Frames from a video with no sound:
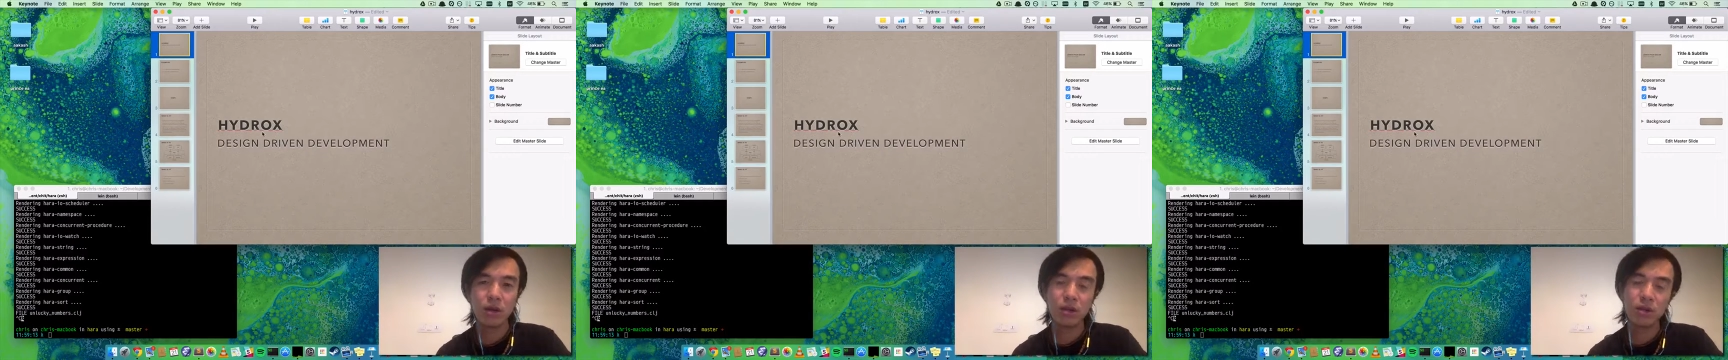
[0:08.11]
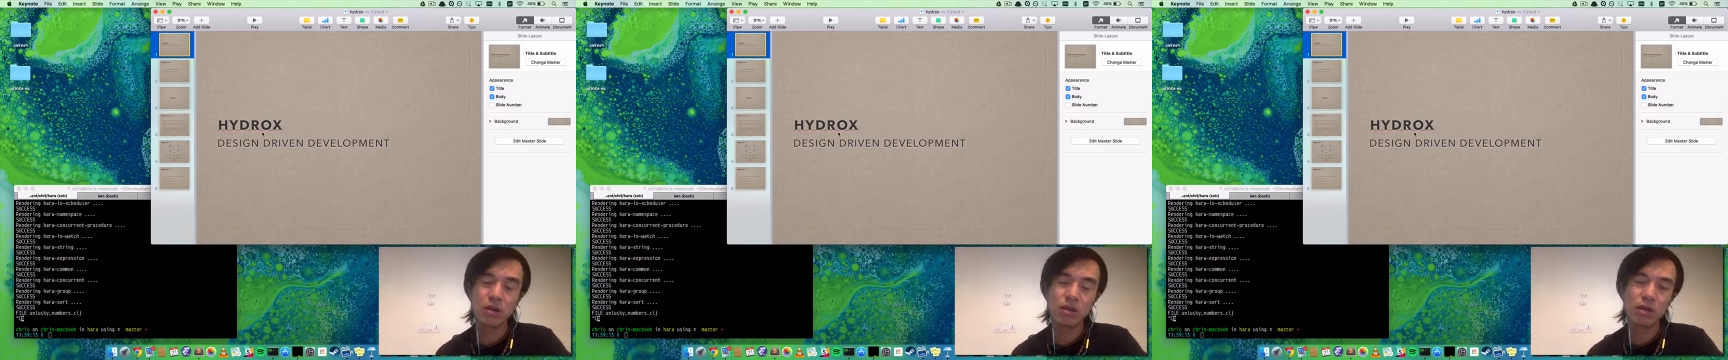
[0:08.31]

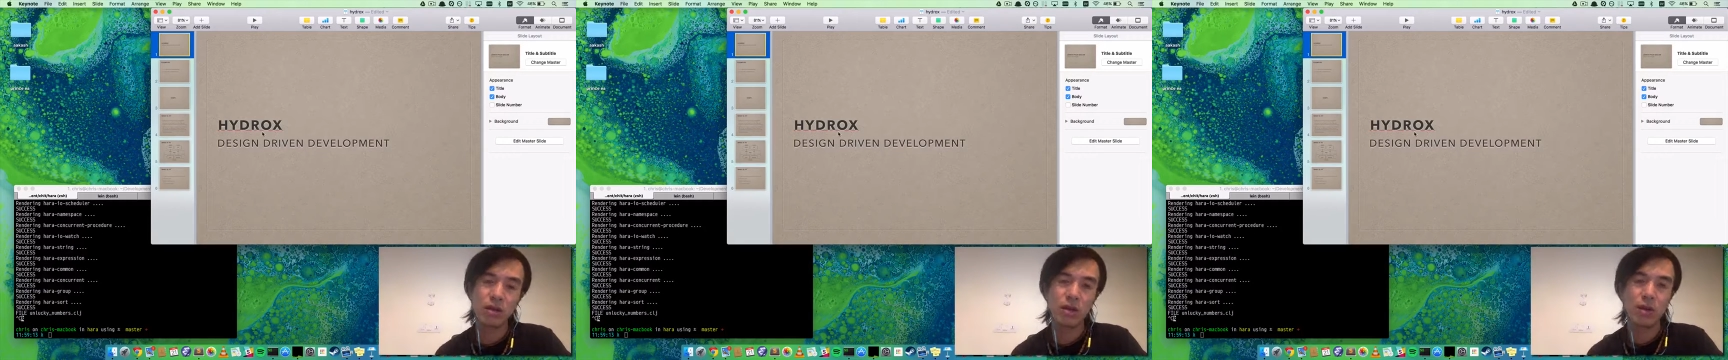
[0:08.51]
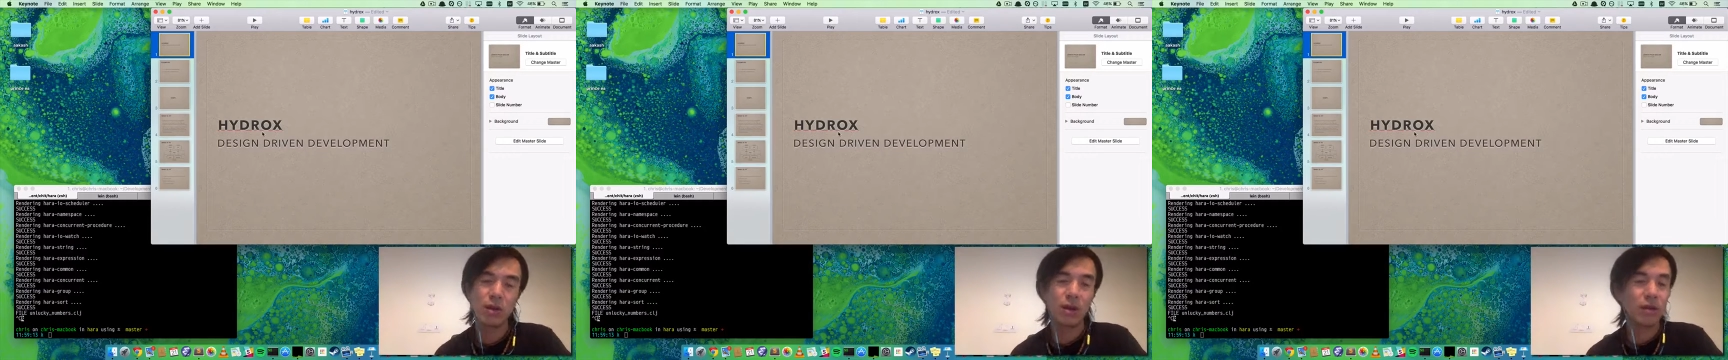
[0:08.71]
to
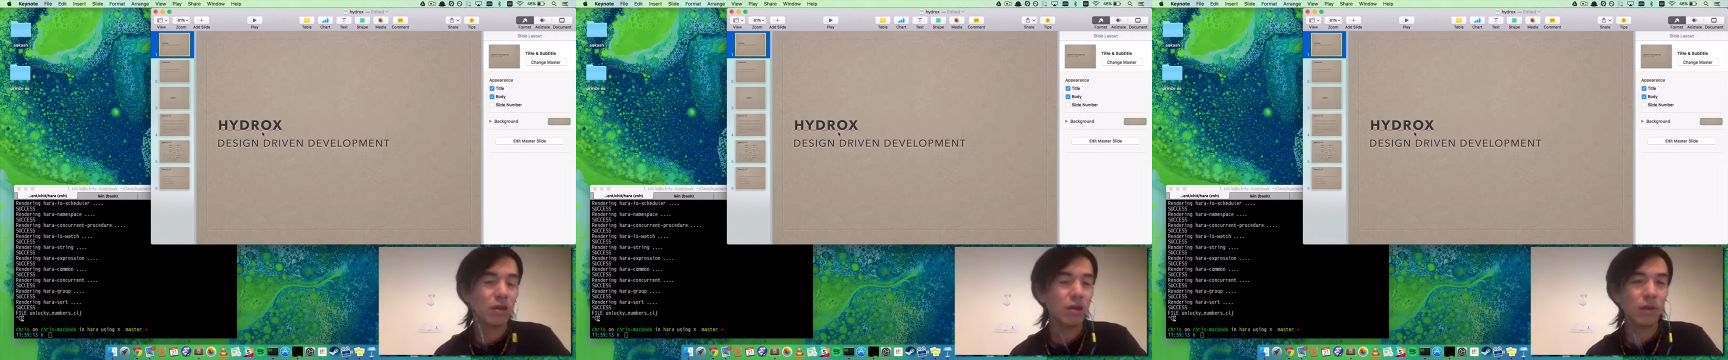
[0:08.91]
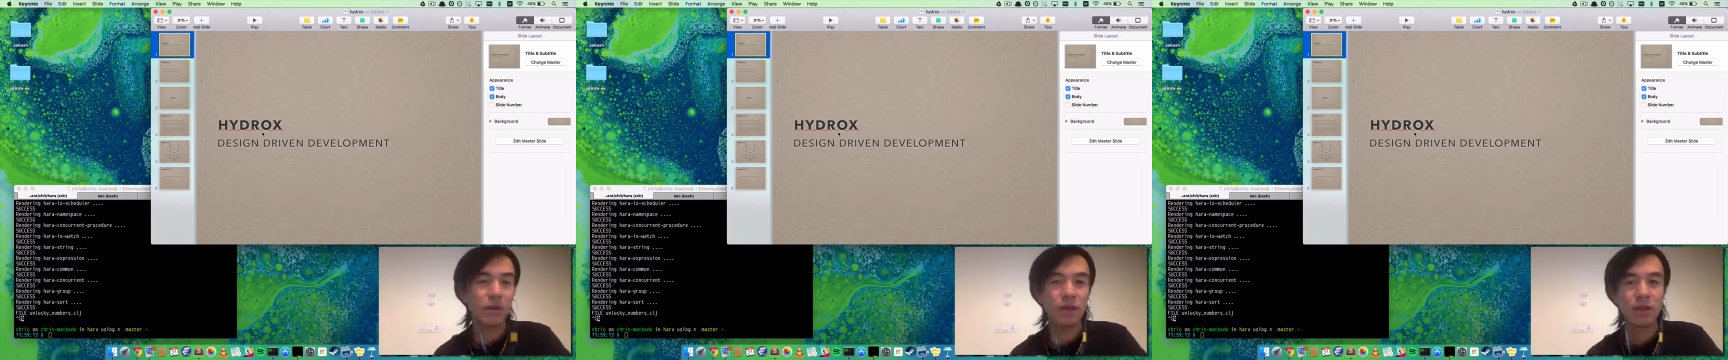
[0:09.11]
generate
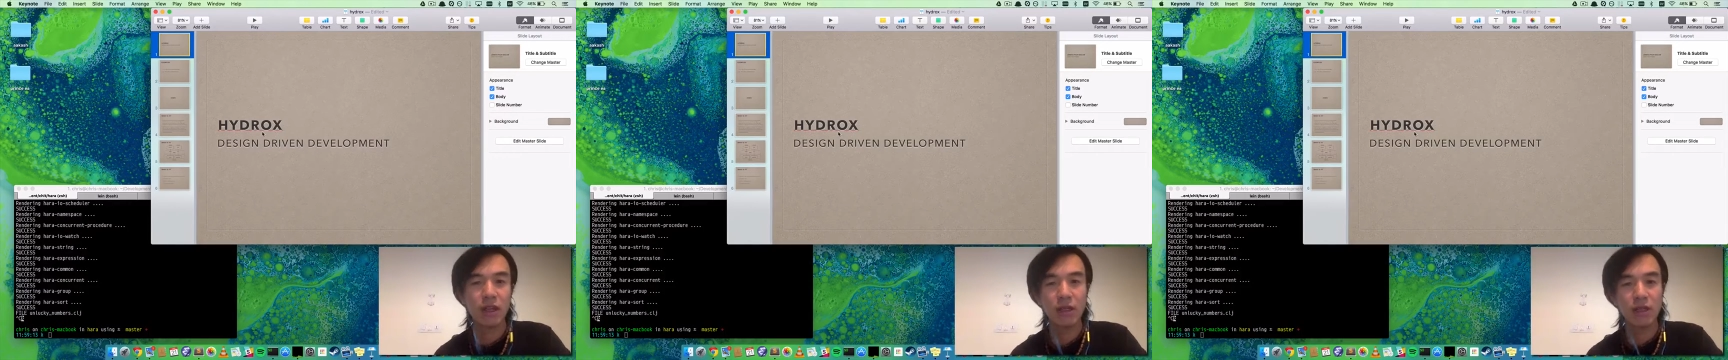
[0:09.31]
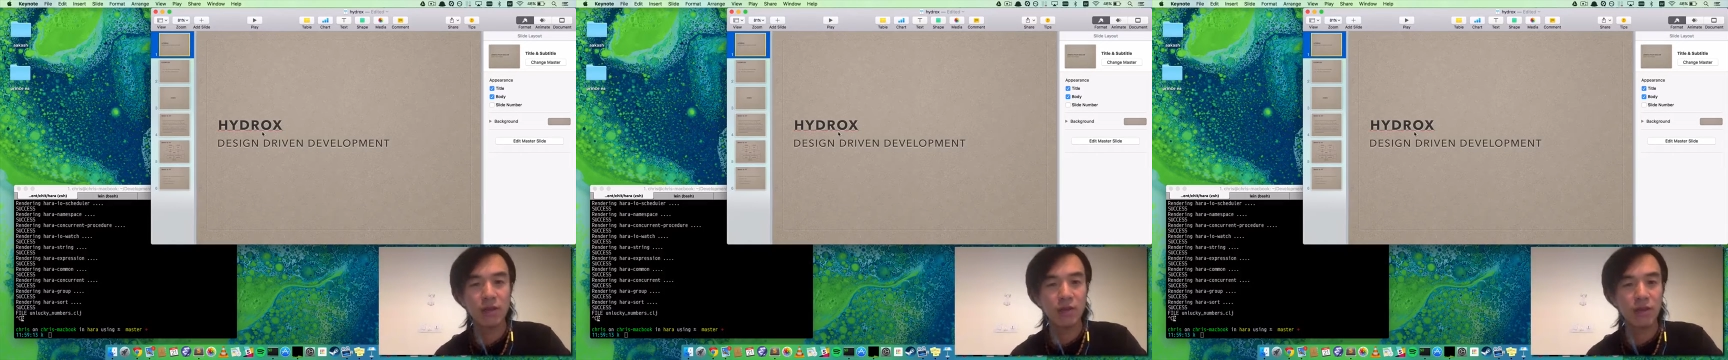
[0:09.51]

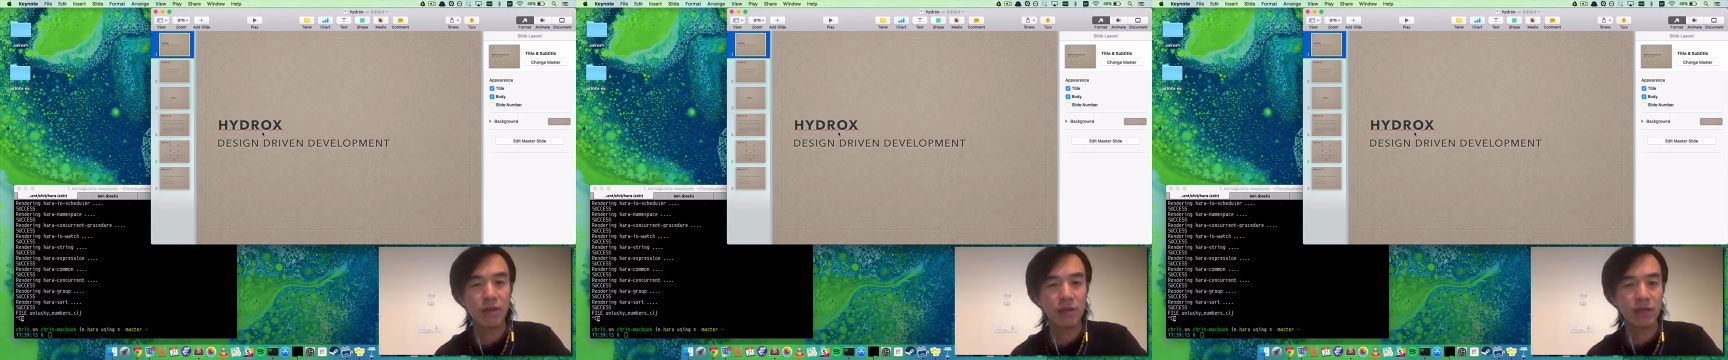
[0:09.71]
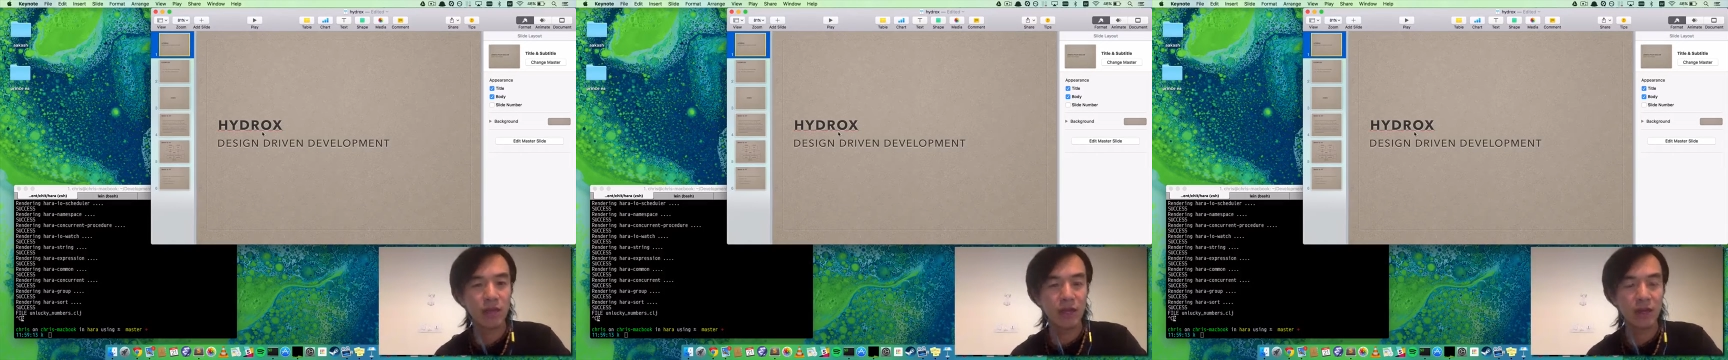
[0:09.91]
documentation from
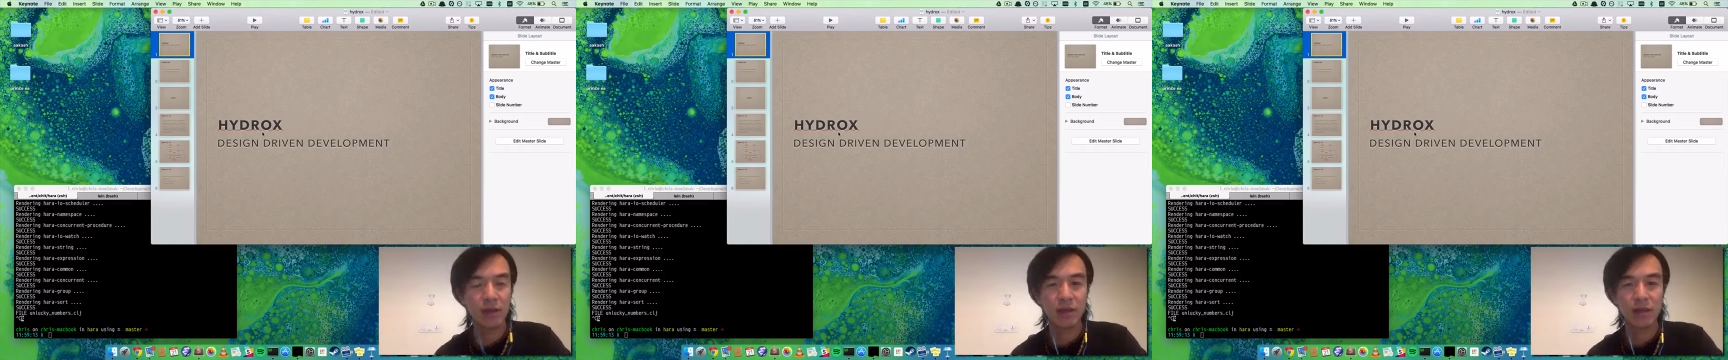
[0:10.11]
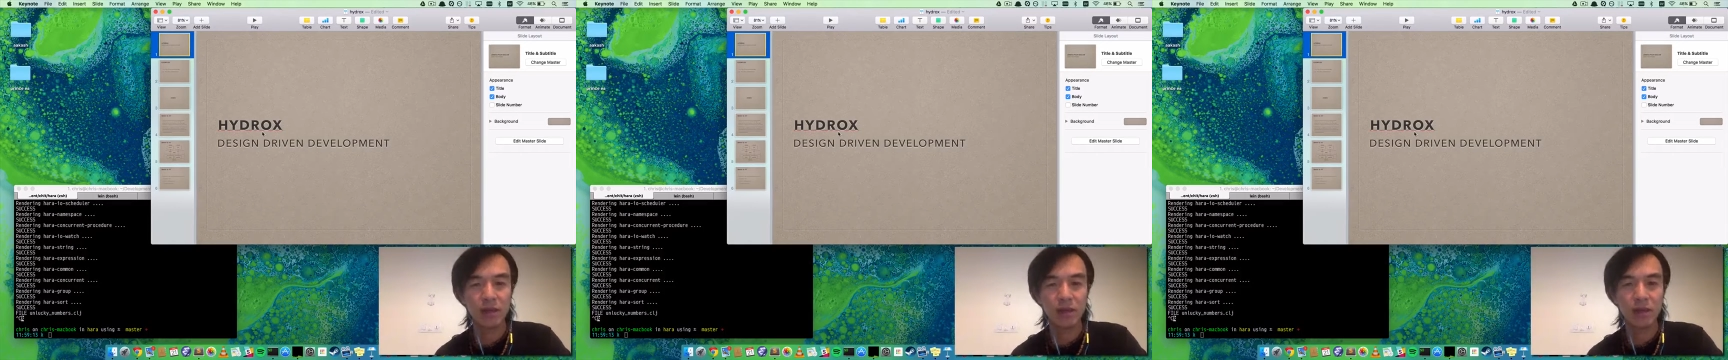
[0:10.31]

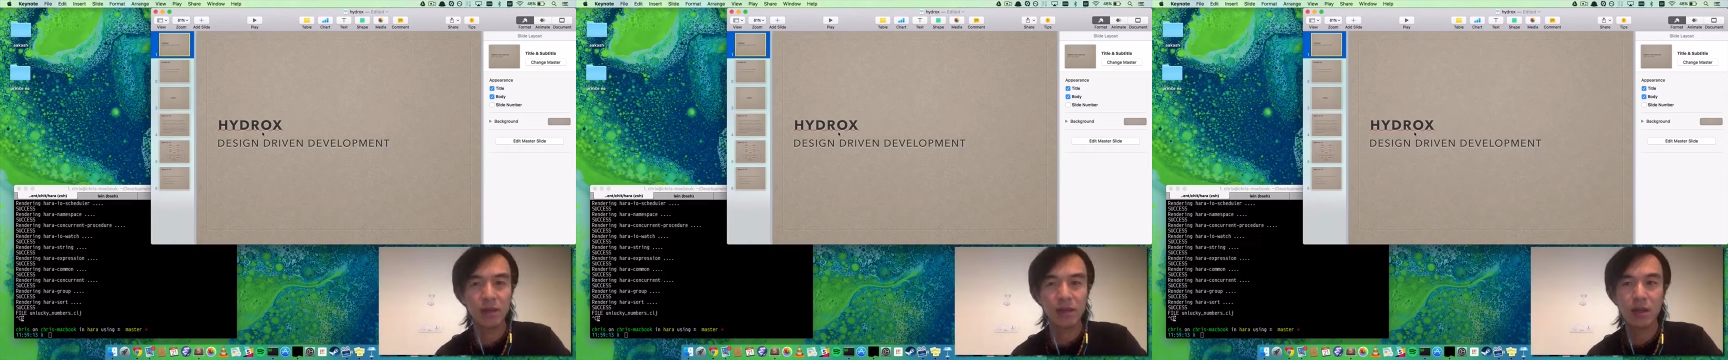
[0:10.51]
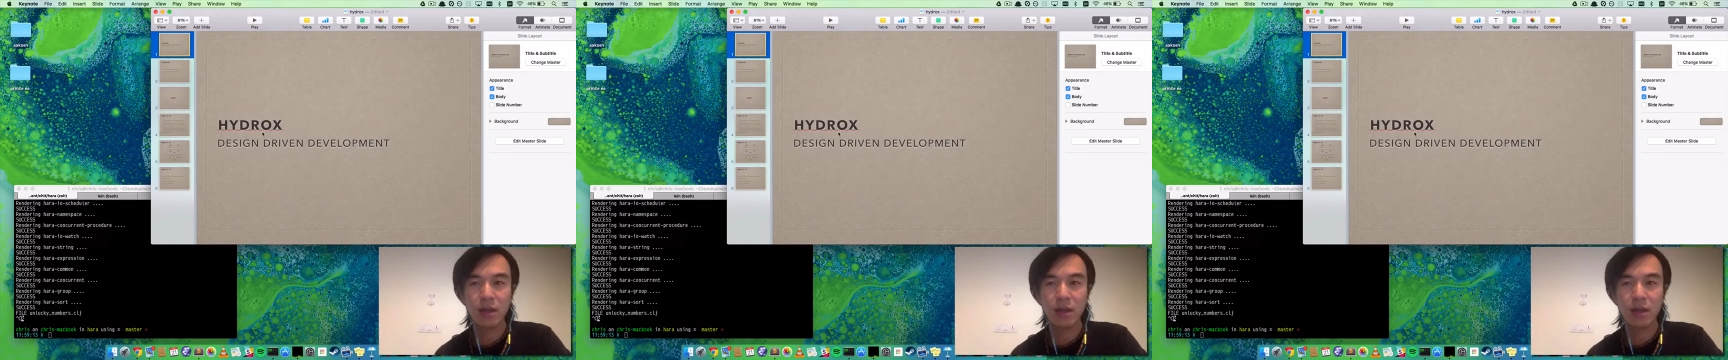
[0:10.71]
tests.